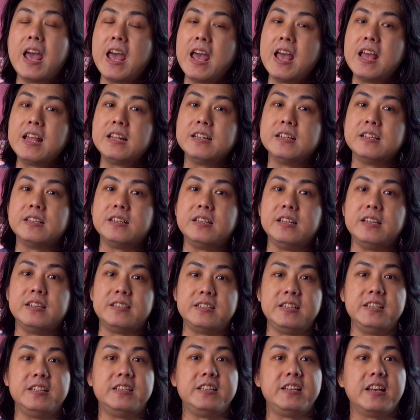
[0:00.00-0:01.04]
and the
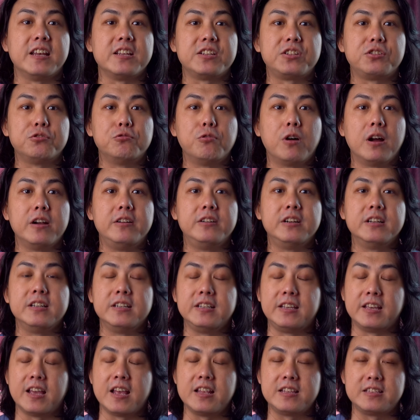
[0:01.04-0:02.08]

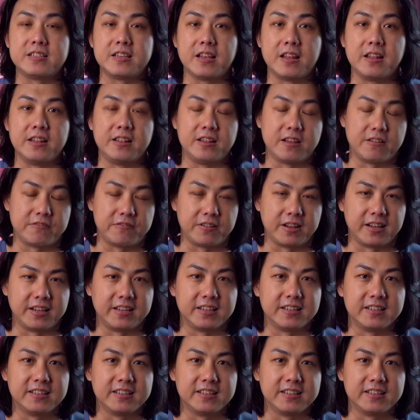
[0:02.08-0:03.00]
CT-S200 gets nothing.